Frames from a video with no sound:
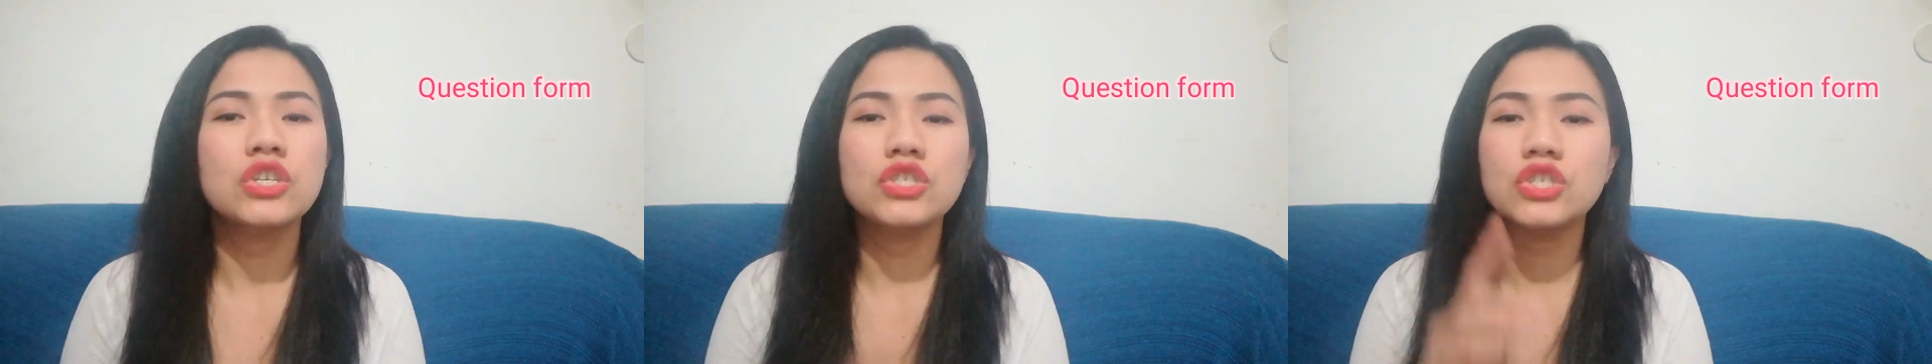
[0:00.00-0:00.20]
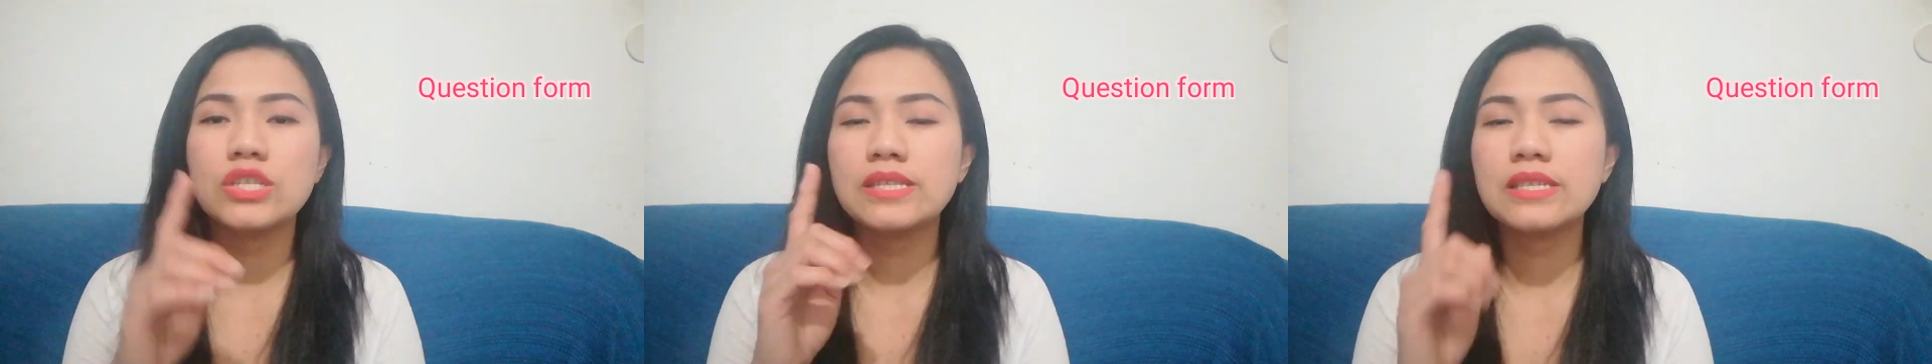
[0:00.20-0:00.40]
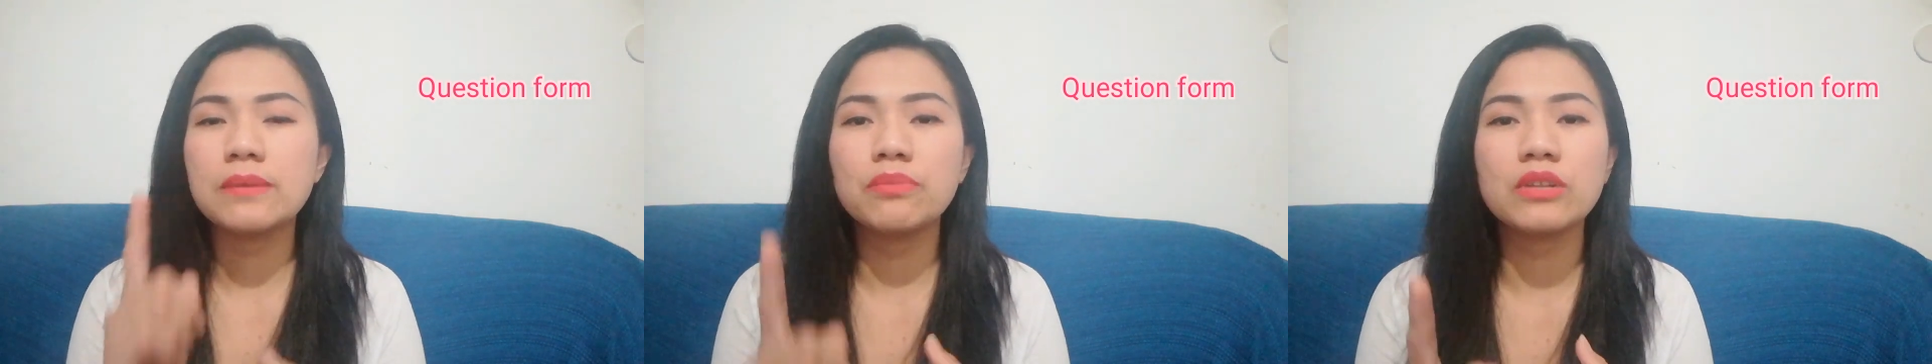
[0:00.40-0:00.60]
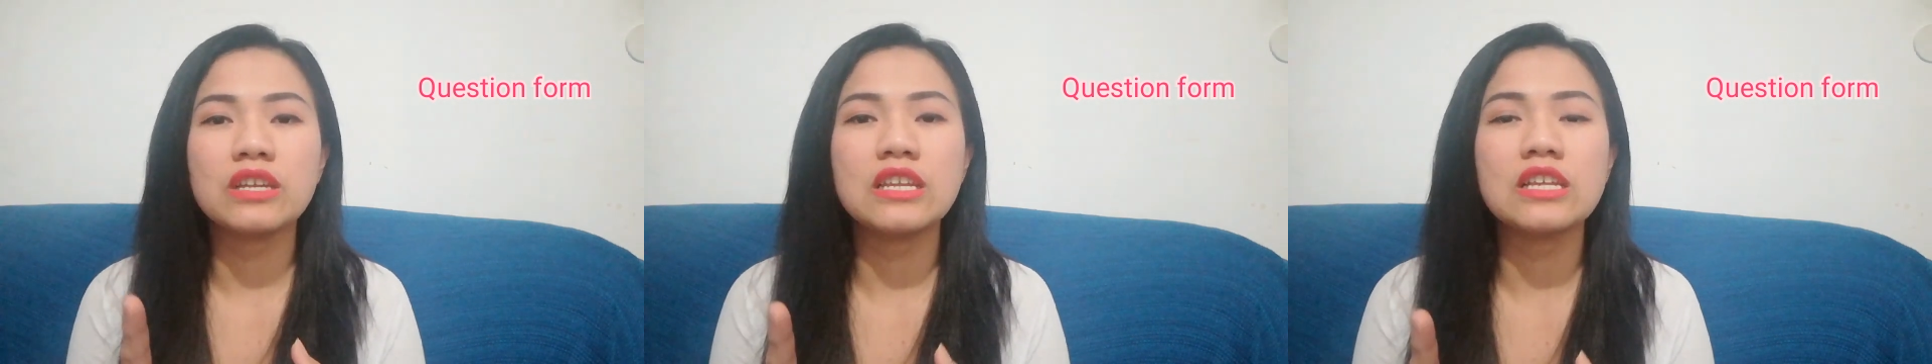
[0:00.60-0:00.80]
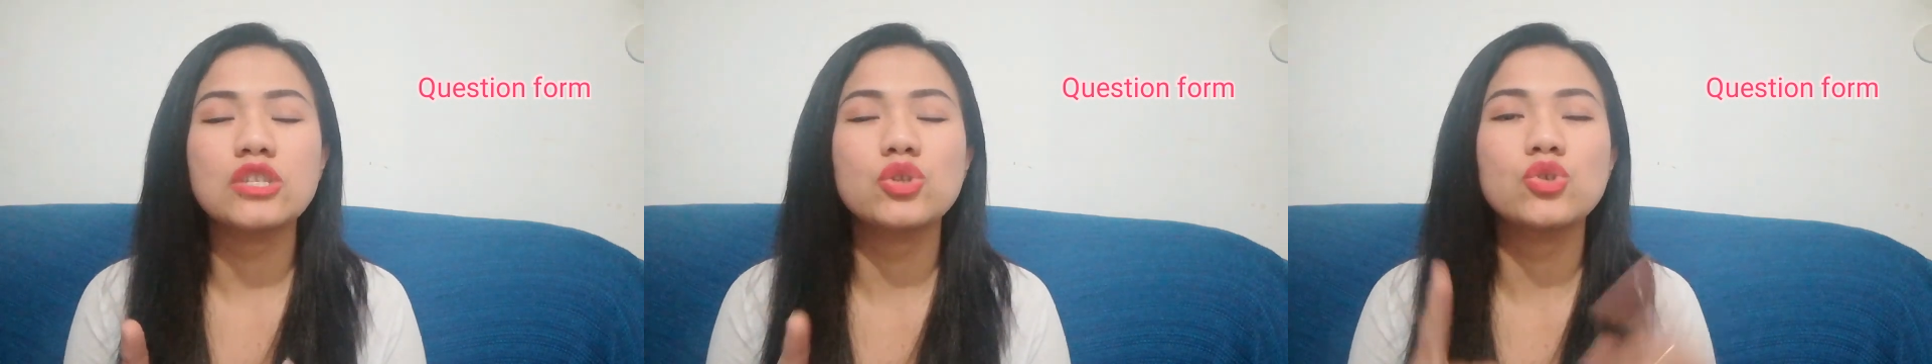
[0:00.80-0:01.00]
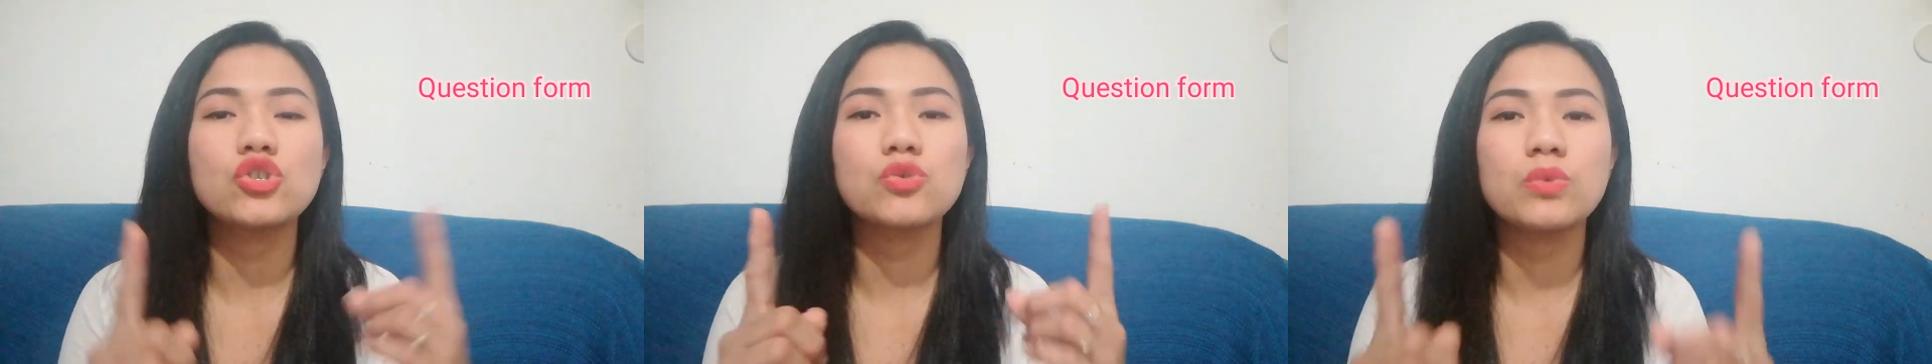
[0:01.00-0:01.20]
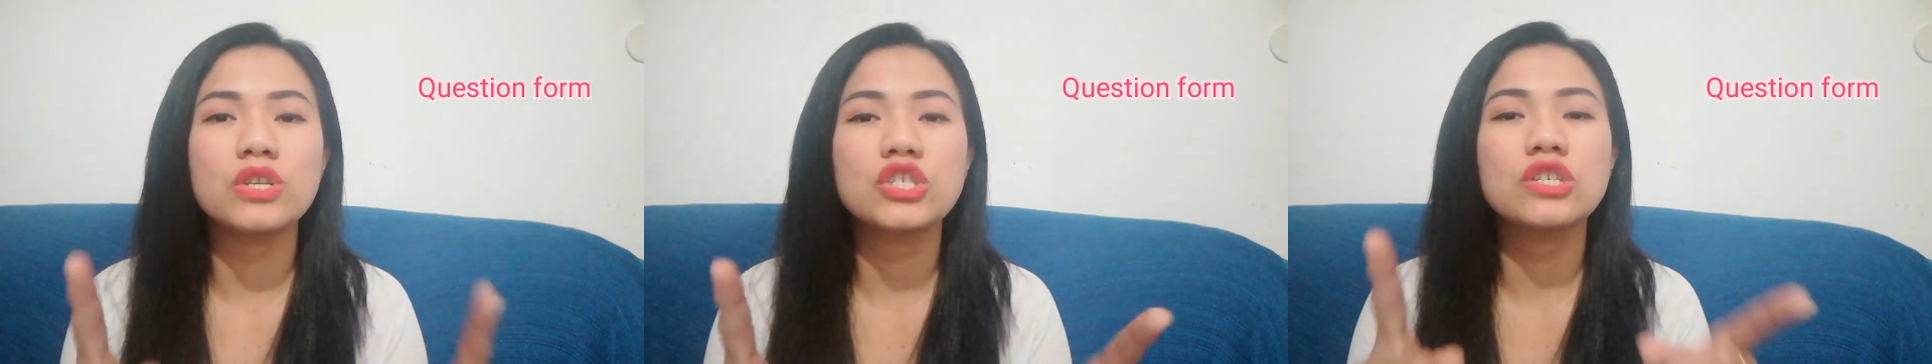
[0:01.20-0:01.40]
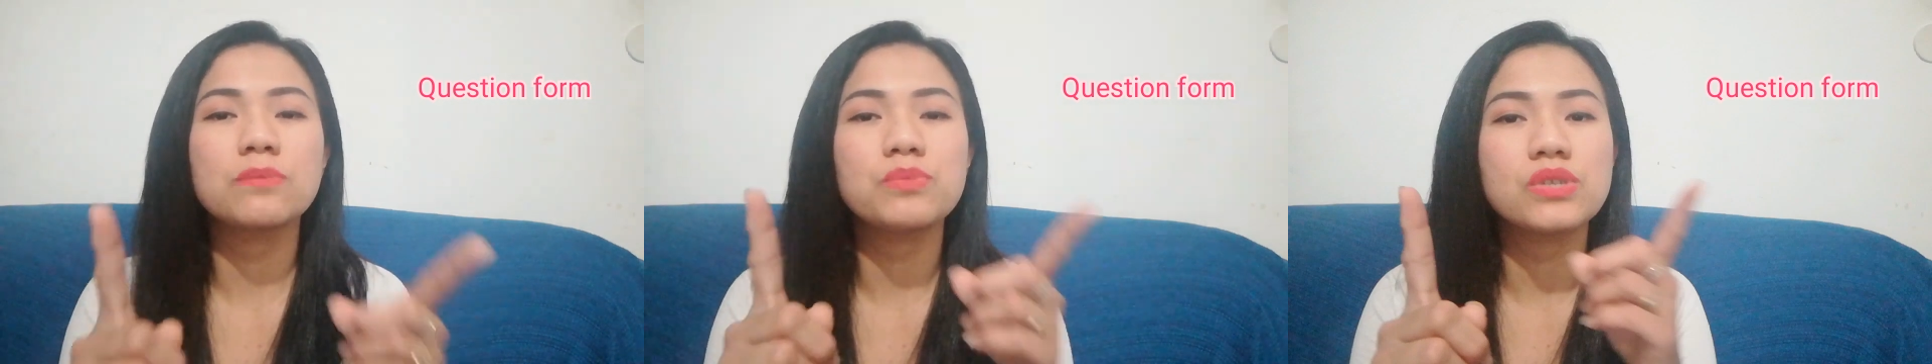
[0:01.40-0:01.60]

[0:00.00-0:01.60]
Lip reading: You just simply need to switch the